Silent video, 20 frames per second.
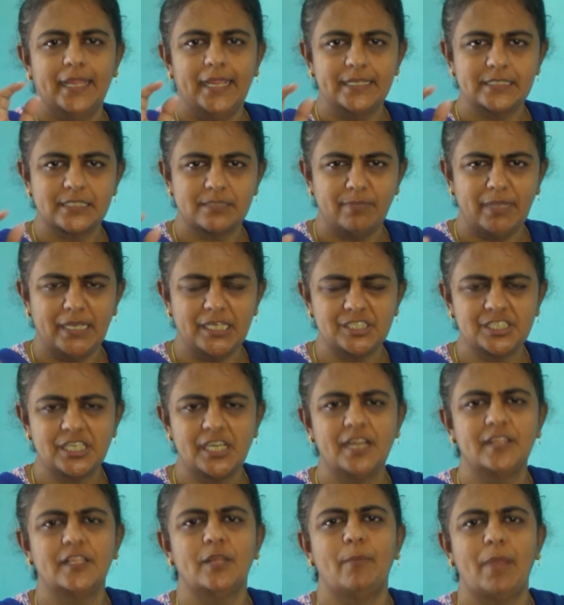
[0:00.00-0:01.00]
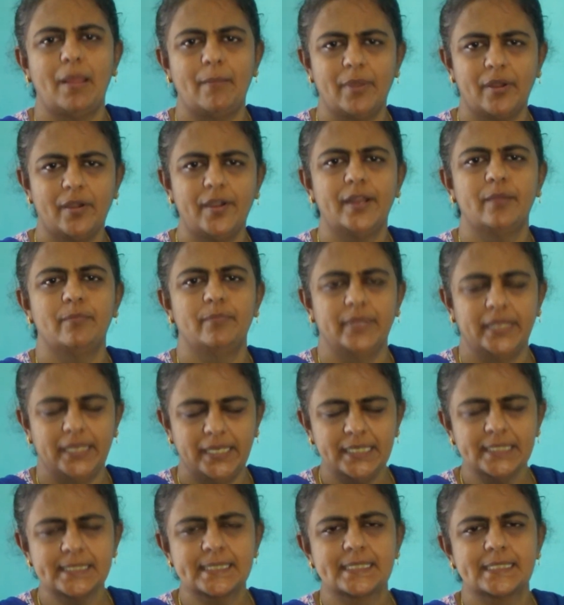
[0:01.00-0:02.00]
is mentioned in the memorandum
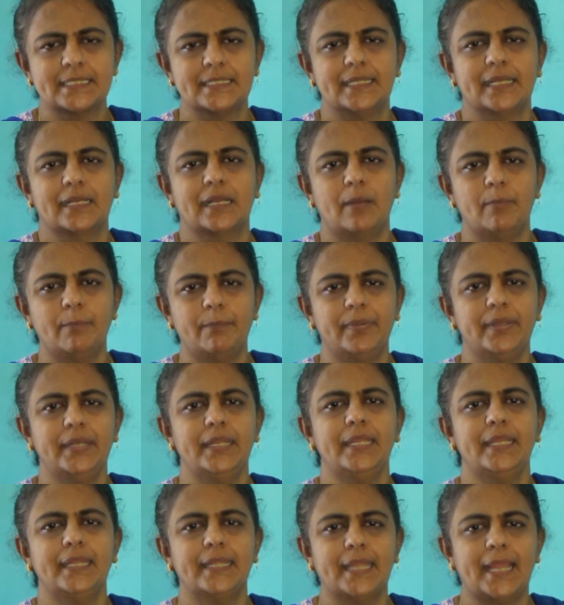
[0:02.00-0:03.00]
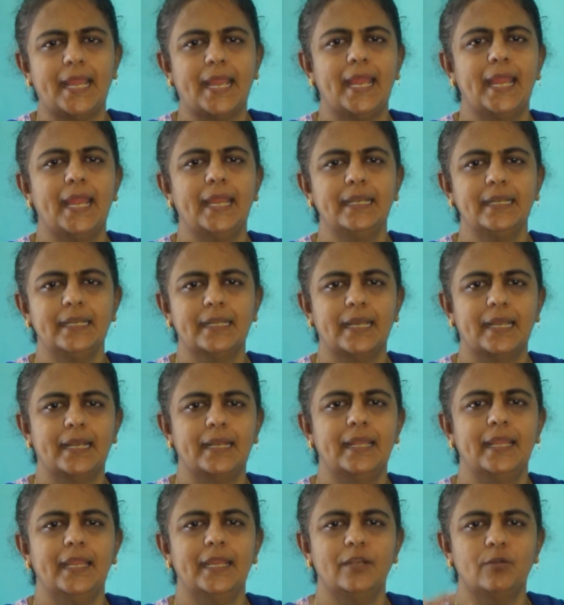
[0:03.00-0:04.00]
means the company can
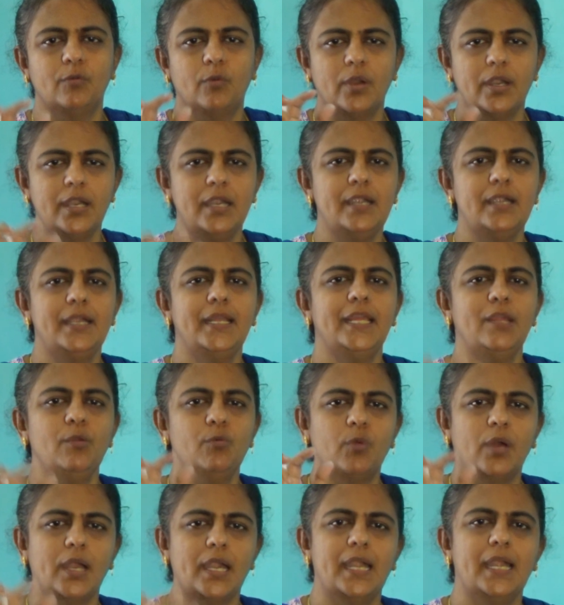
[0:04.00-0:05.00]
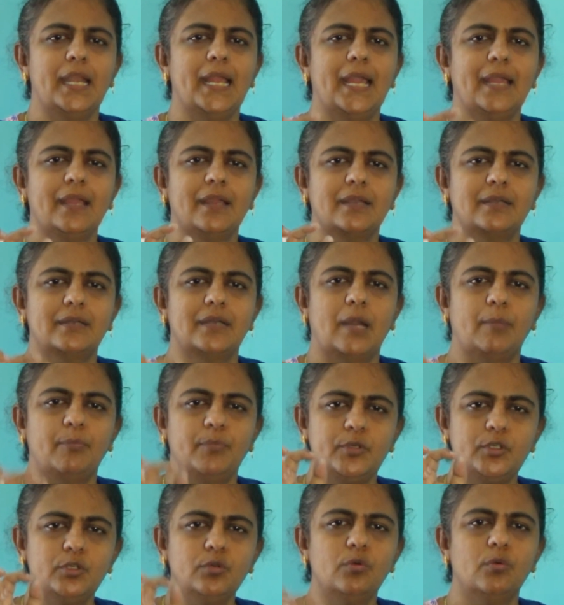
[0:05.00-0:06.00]
collect only 1 lakh, up
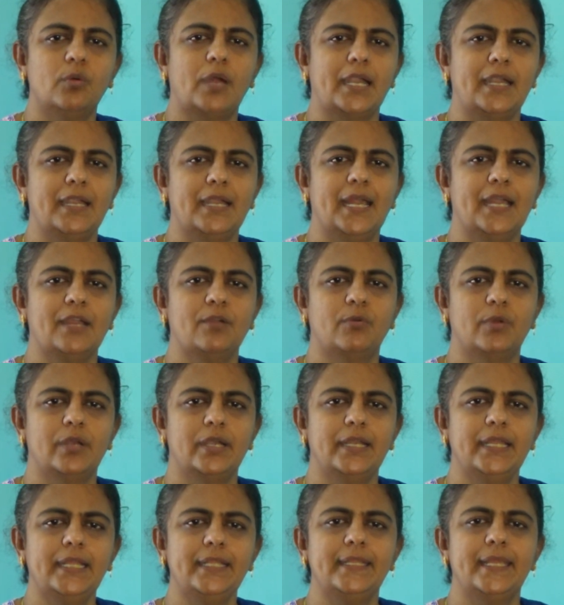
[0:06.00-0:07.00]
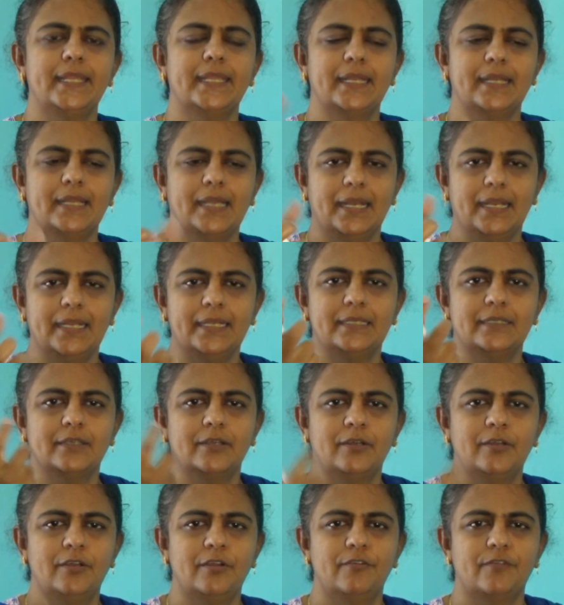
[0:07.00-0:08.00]
to 1 lakh only they can collect
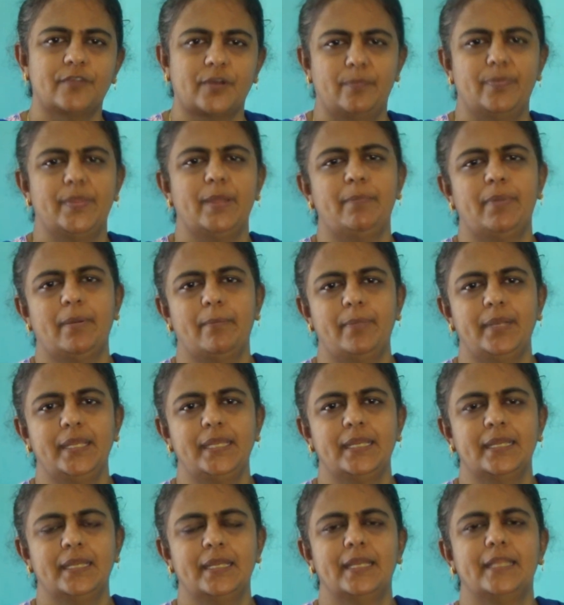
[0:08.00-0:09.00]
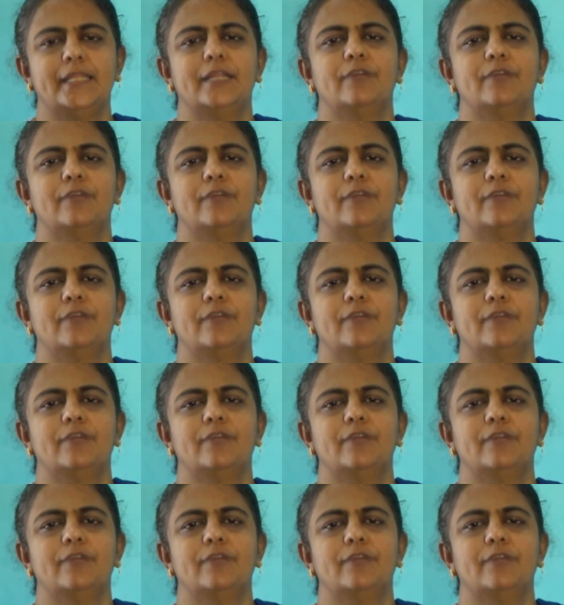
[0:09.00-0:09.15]
from the public in